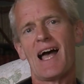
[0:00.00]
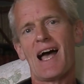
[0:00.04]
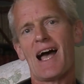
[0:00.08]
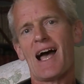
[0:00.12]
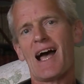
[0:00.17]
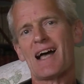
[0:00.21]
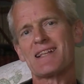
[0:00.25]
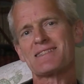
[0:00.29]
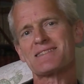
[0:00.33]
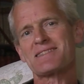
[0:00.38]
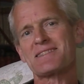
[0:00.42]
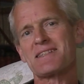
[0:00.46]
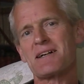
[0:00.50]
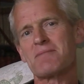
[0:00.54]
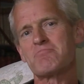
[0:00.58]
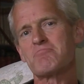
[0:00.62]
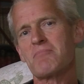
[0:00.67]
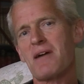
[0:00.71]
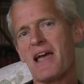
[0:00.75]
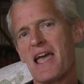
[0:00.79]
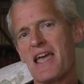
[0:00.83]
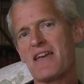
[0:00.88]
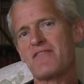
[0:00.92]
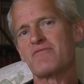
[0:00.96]
and some
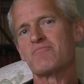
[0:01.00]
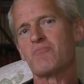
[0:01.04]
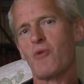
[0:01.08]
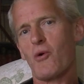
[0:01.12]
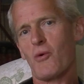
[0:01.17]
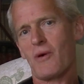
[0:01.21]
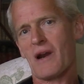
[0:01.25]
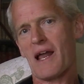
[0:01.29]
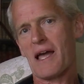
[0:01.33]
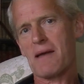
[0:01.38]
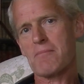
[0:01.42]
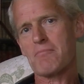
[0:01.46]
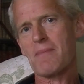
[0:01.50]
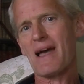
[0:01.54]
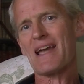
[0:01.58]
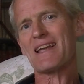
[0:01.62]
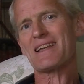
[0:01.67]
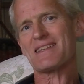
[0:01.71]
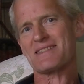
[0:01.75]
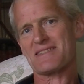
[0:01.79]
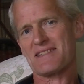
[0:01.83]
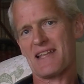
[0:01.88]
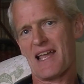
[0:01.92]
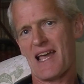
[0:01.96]
behave more like
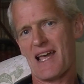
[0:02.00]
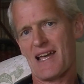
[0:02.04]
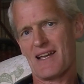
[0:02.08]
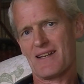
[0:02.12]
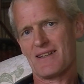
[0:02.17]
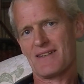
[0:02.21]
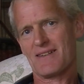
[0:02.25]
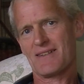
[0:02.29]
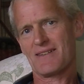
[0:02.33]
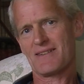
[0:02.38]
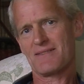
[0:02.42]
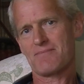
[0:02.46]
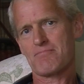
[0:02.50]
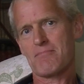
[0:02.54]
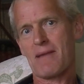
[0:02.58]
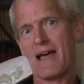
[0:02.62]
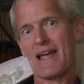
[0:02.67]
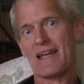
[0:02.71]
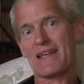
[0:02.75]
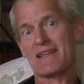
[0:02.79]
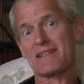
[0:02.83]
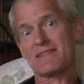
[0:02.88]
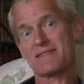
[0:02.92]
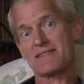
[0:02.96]
magister,
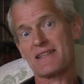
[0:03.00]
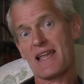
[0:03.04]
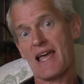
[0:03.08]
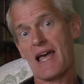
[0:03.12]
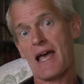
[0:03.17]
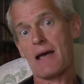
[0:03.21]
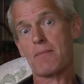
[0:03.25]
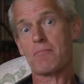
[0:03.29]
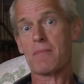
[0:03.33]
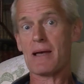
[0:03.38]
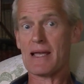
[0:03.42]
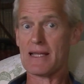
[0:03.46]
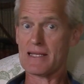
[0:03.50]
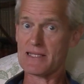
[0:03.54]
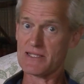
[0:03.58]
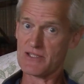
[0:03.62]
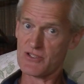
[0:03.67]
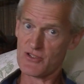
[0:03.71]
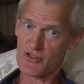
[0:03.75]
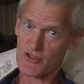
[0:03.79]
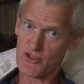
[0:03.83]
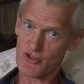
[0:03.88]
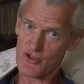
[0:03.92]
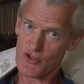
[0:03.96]
magister,
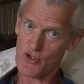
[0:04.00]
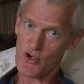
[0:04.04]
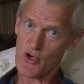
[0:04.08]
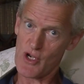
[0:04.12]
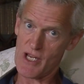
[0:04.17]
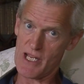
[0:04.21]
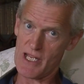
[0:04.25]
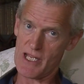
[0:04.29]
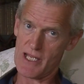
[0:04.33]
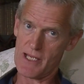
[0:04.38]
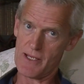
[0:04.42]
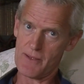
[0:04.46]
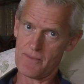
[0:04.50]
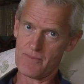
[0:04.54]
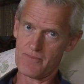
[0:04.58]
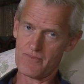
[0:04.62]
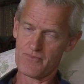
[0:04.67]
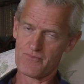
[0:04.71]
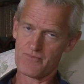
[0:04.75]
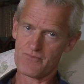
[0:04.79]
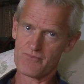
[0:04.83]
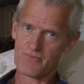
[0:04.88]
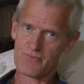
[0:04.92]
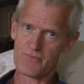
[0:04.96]
magistri.
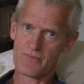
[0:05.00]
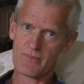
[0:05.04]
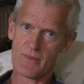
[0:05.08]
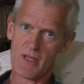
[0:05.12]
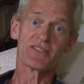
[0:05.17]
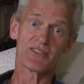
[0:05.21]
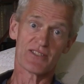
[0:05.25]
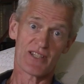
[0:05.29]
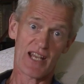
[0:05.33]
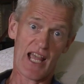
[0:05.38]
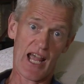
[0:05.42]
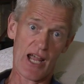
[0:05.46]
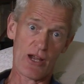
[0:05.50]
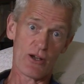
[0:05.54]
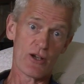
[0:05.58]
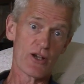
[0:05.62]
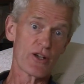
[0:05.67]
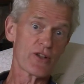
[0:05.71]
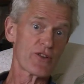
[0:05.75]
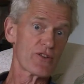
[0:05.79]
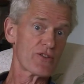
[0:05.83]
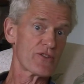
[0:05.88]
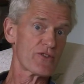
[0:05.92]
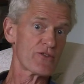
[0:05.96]
Now,
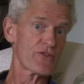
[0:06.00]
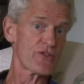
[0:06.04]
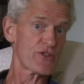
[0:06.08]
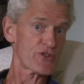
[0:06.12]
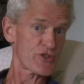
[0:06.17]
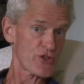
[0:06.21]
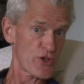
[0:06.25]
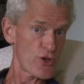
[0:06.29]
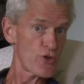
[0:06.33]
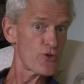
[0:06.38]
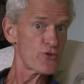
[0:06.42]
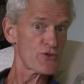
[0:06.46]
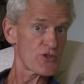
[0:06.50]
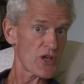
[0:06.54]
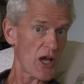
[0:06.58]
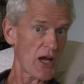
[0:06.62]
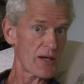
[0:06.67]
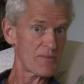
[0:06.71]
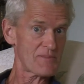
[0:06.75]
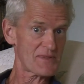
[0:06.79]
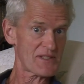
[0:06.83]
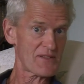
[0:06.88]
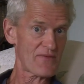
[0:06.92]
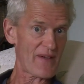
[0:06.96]
the two
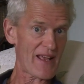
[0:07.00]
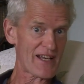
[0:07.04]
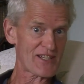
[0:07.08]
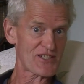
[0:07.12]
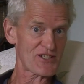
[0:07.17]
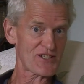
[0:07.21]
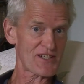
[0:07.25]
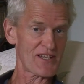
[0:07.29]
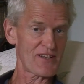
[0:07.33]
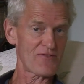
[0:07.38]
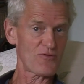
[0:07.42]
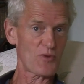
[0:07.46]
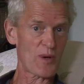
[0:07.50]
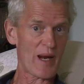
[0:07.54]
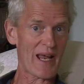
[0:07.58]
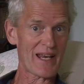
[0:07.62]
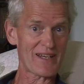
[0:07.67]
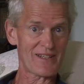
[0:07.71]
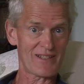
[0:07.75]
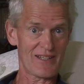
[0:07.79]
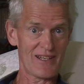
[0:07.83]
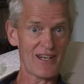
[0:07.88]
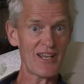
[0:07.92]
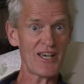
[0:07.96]
types of adjective we're
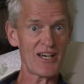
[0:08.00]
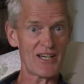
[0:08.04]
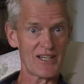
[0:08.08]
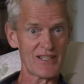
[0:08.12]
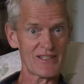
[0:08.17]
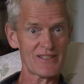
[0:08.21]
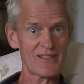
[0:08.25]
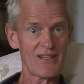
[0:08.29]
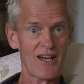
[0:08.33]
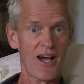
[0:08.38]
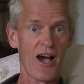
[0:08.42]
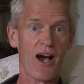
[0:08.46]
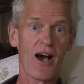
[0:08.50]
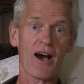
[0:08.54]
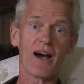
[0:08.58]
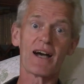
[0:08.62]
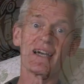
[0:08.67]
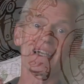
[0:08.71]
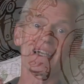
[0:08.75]
going to learn are